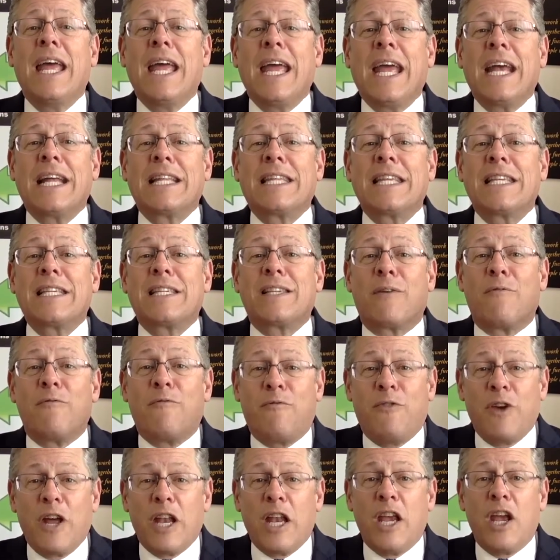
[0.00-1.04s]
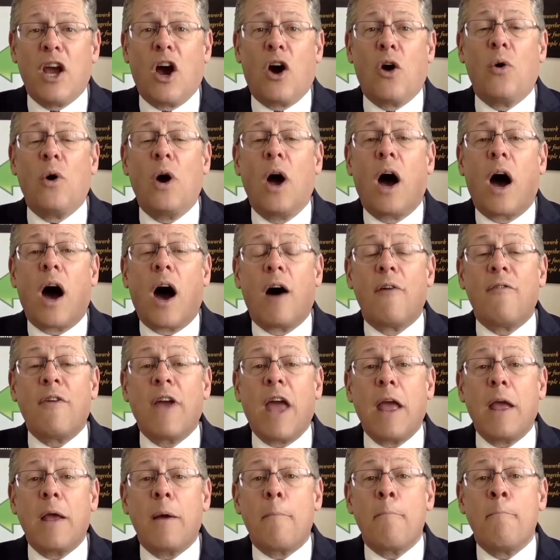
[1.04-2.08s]
This is a video of
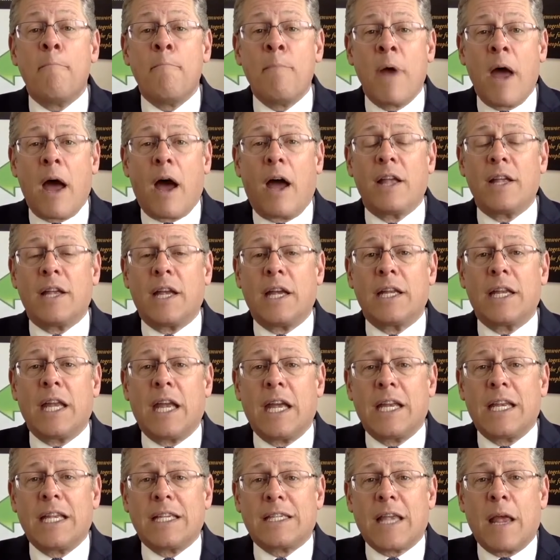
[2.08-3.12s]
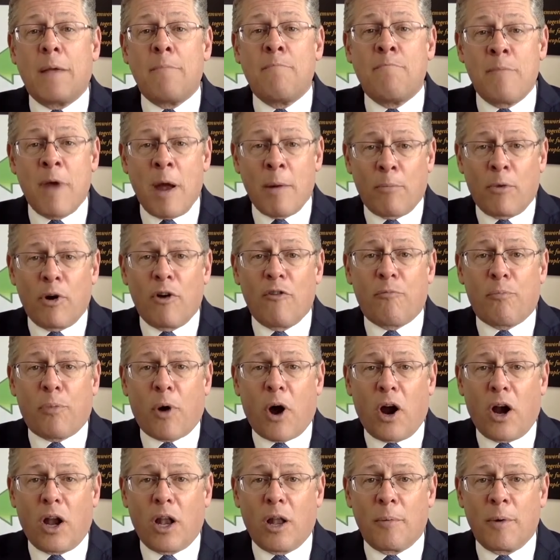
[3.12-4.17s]
it is a member of
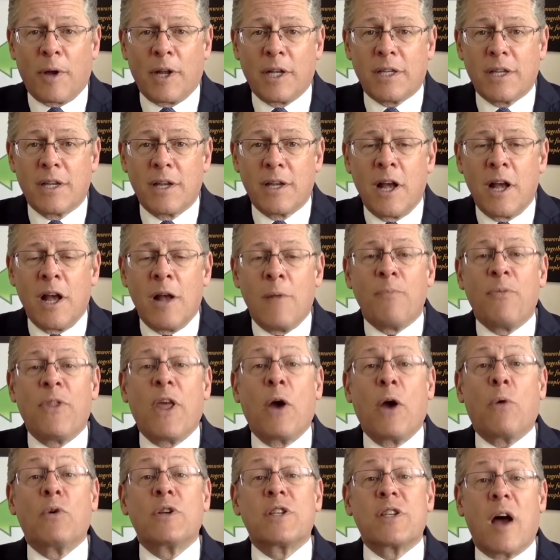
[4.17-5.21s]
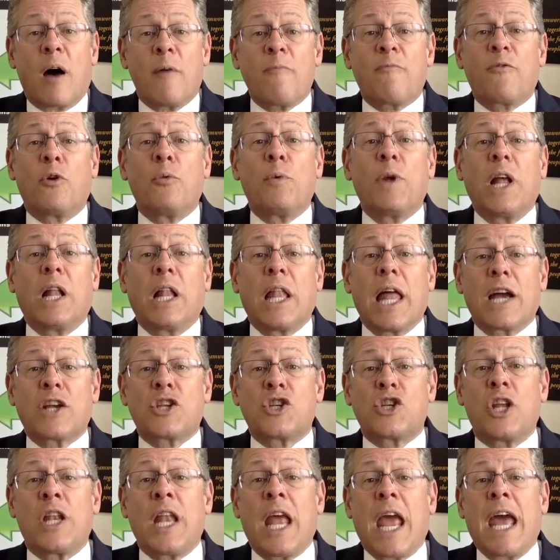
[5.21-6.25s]
parliament that was up for
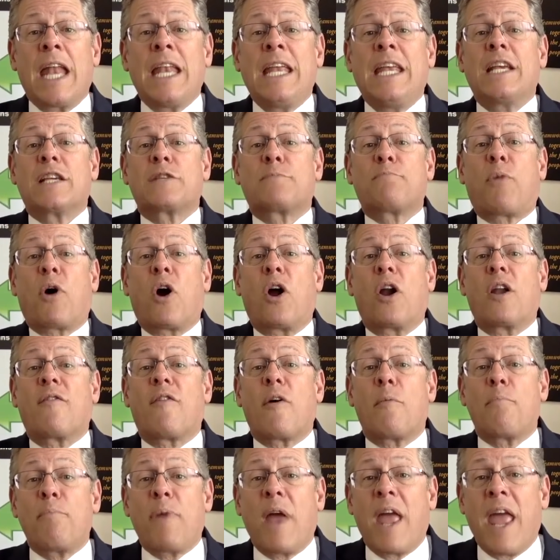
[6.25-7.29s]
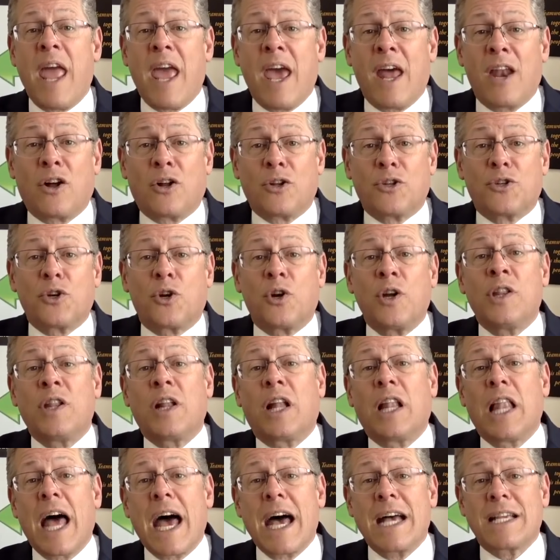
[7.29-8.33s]
re-election, and he is part of a panel during the
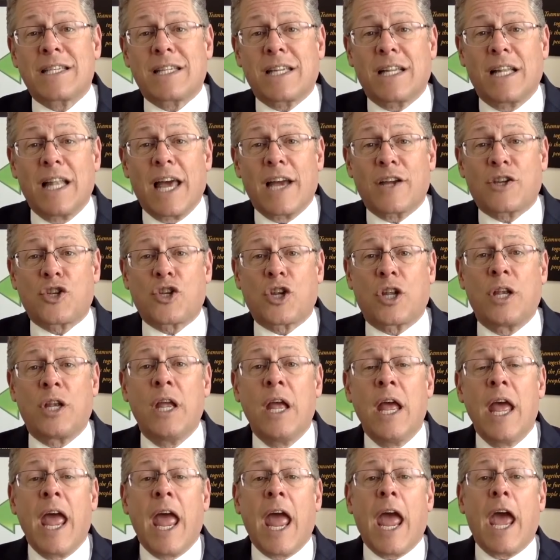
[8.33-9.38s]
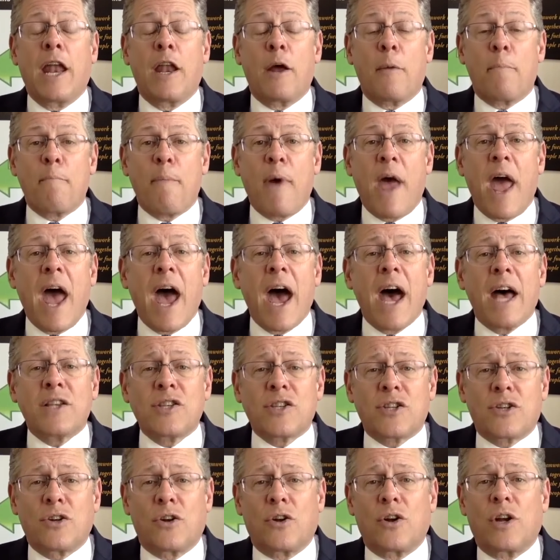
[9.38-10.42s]
last election, and a
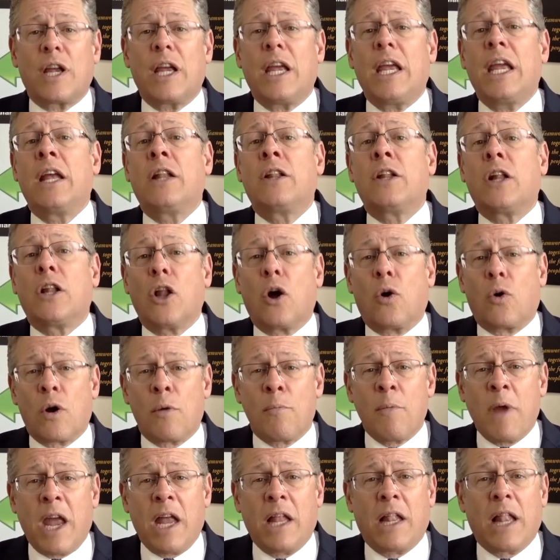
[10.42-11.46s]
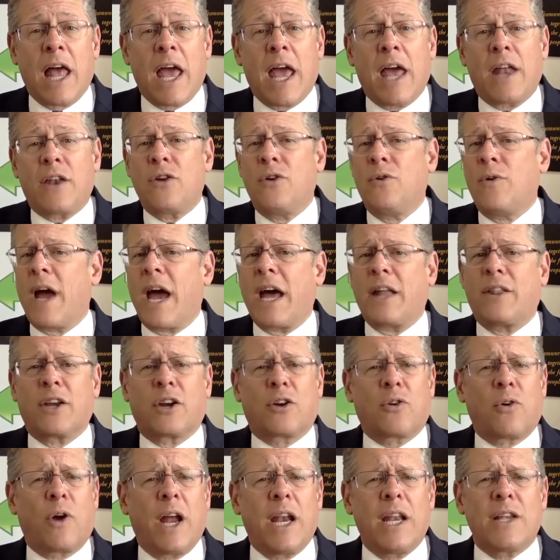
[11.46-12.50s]
pastor in the Lower Mainland who had the
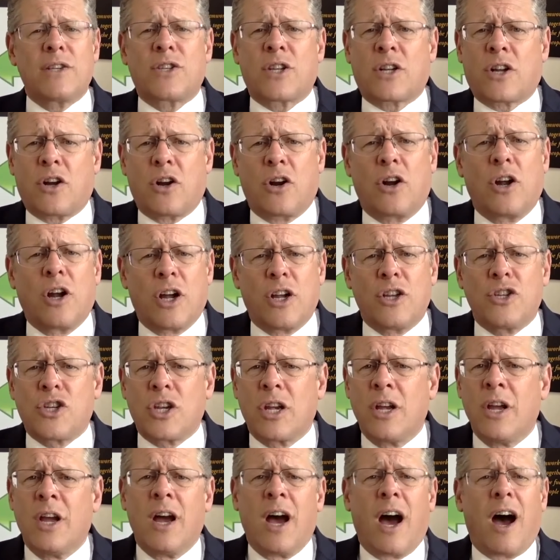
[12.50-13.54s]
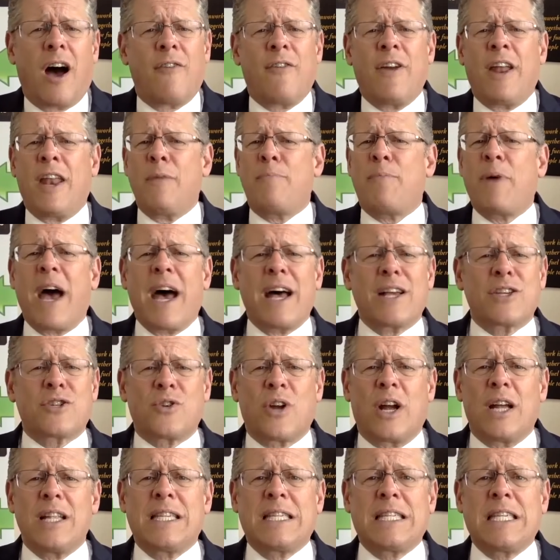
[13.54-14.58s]
greatest courage of any pastor
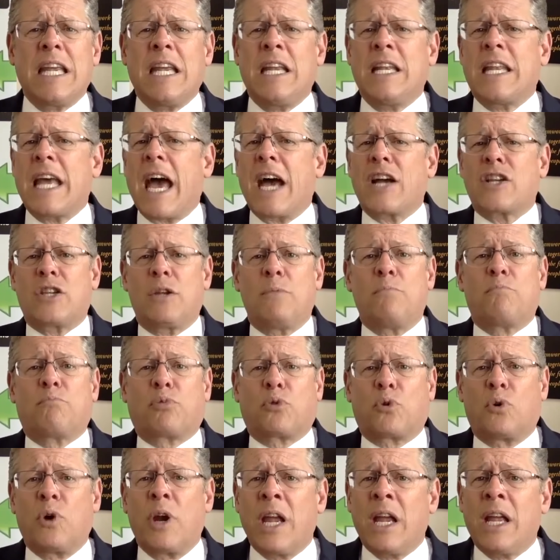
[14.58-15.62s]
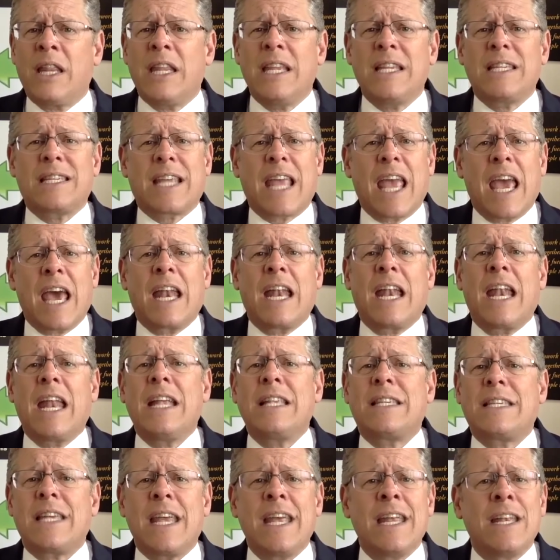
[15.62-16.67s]
I'd seen to actually bring these
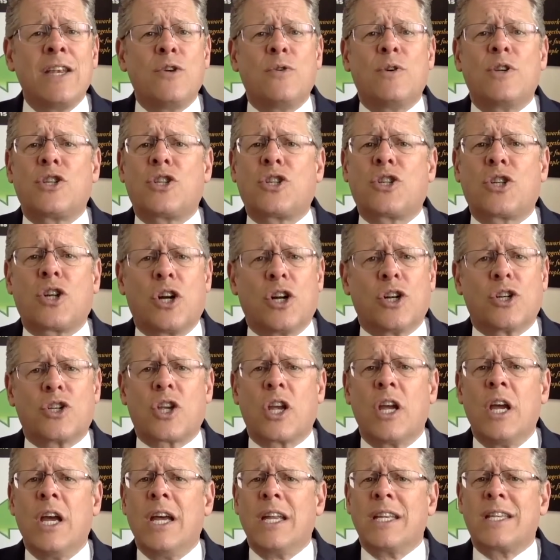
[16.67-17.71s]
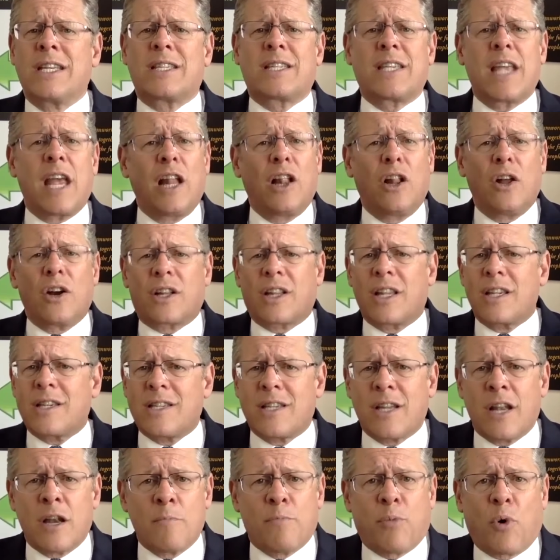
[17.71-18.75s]
candidates into his church to say, look, this is
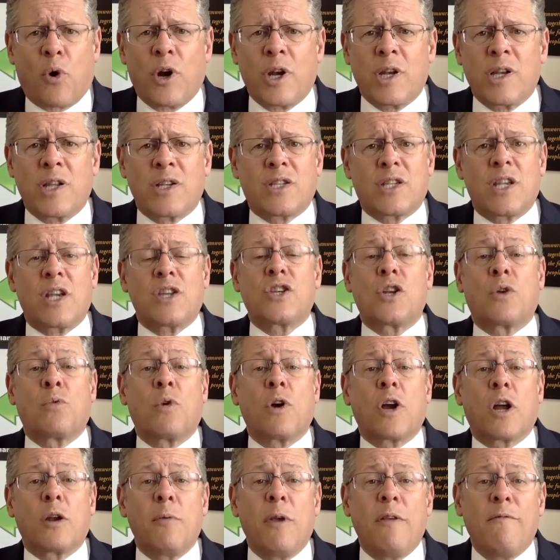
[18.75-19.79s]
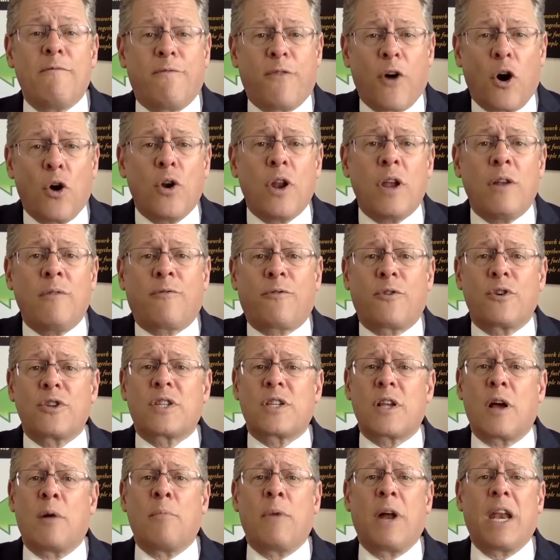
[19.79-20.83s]
an important decision. We're going to be voting for
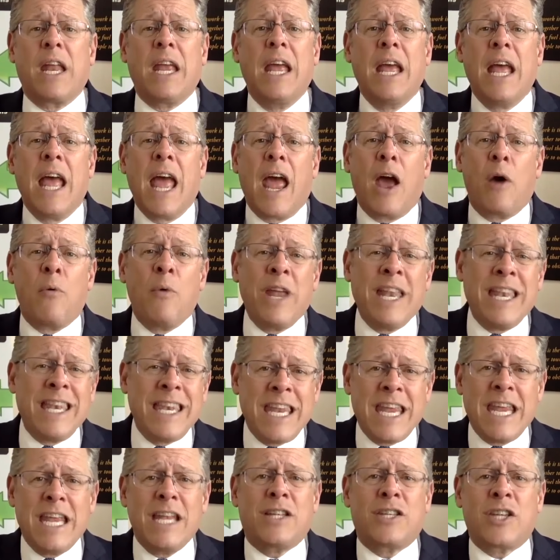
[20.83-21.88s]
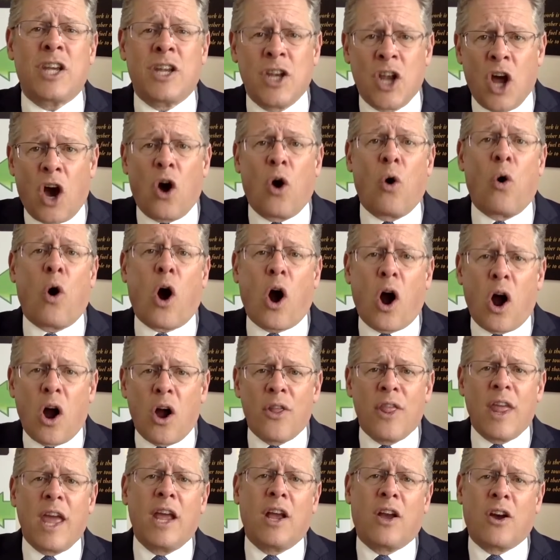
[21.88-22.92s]
somebody, and we need to know, are
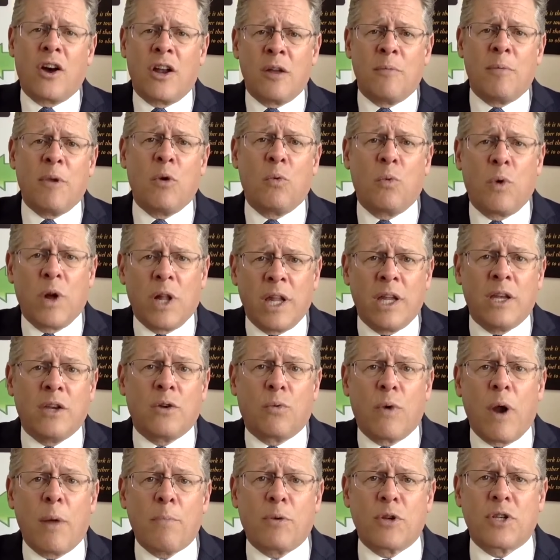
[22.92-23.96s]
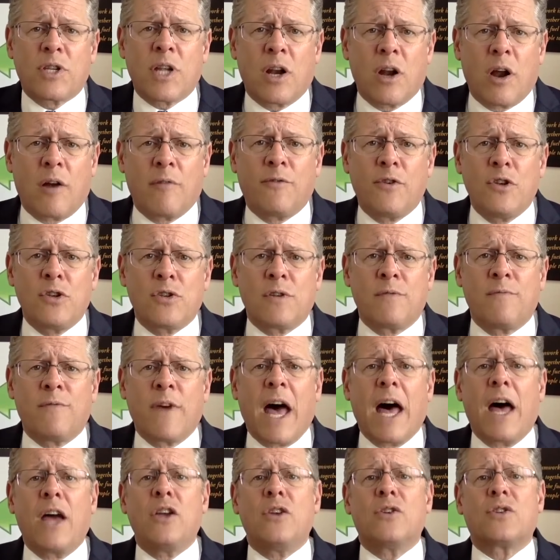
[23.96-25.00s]
they going to be willing to represent our views and
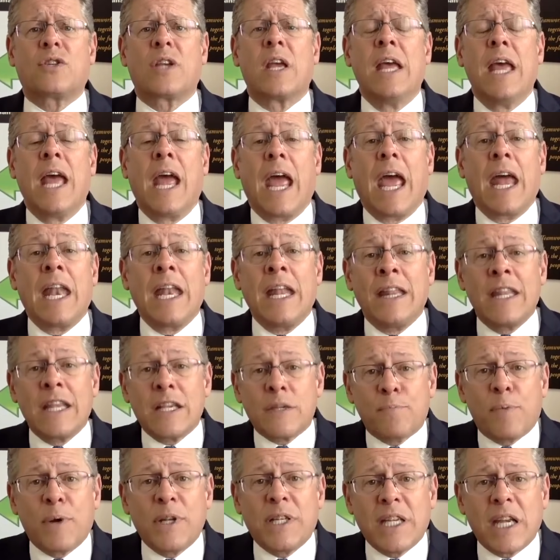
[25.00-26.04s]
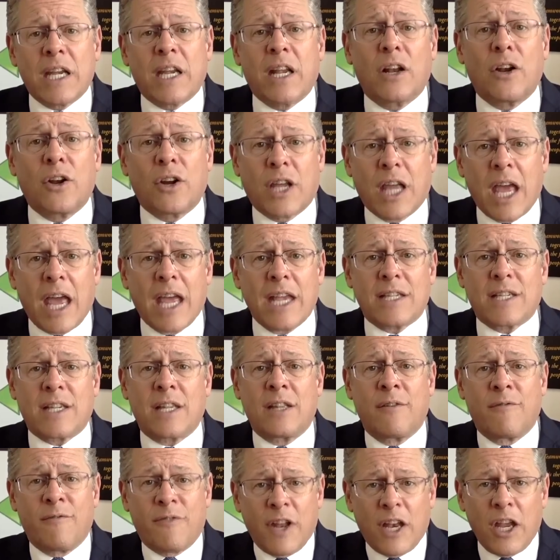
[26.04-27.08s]
values? And in this particular case, in
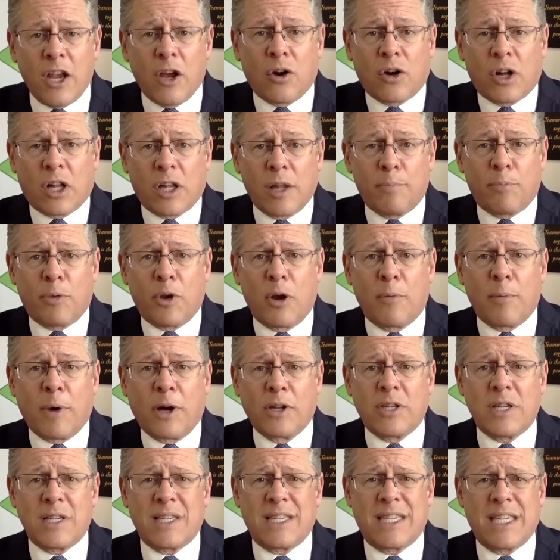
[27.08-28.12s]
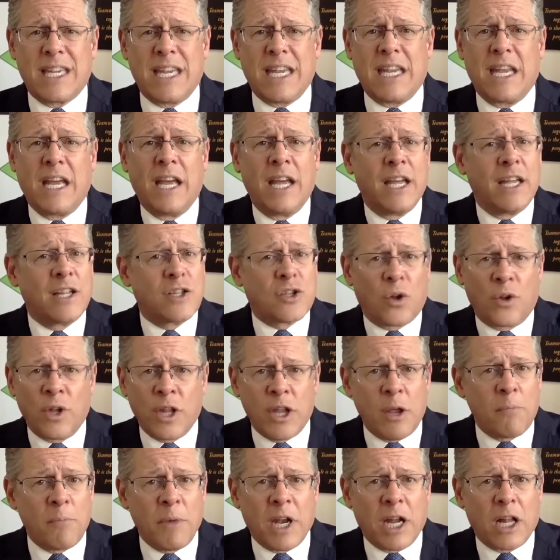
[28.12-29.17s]
the video clip you're about to see, it's only
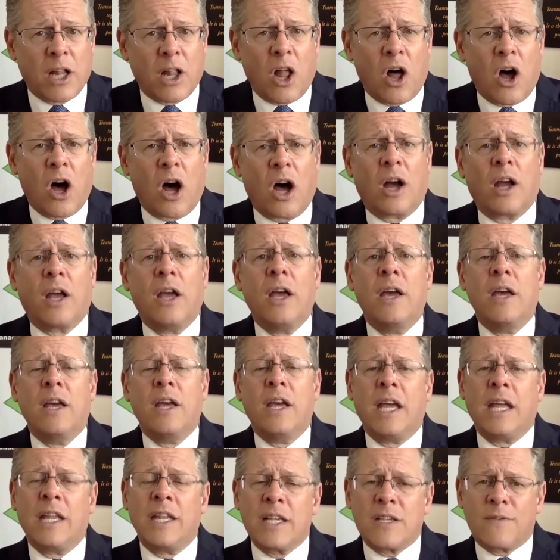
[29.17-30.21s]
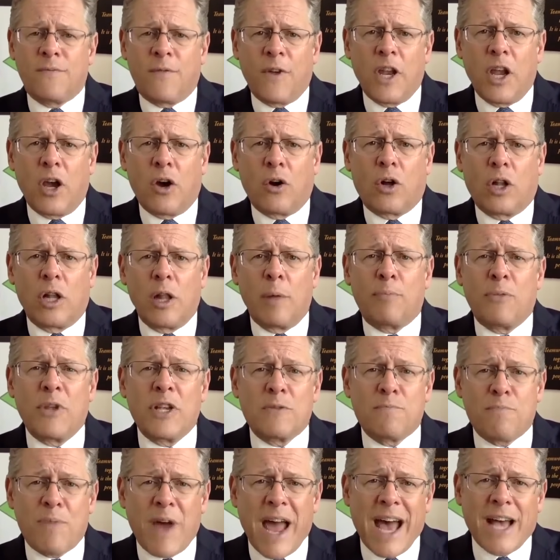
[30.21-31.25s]
a minute long. In this video clip,
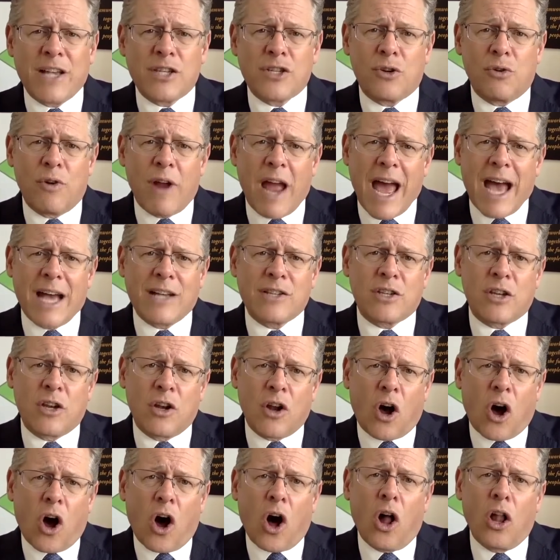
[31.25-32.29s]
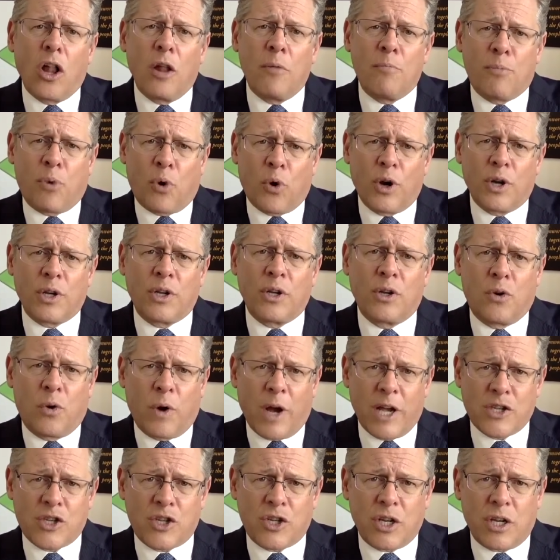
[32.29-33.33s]
this pastor asked an all-important
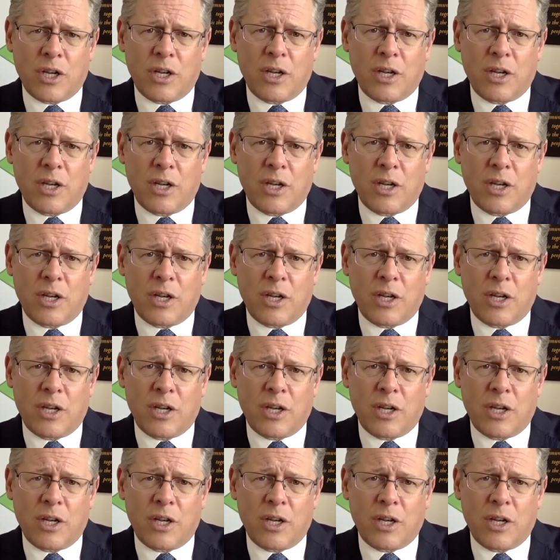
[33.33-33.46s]
question.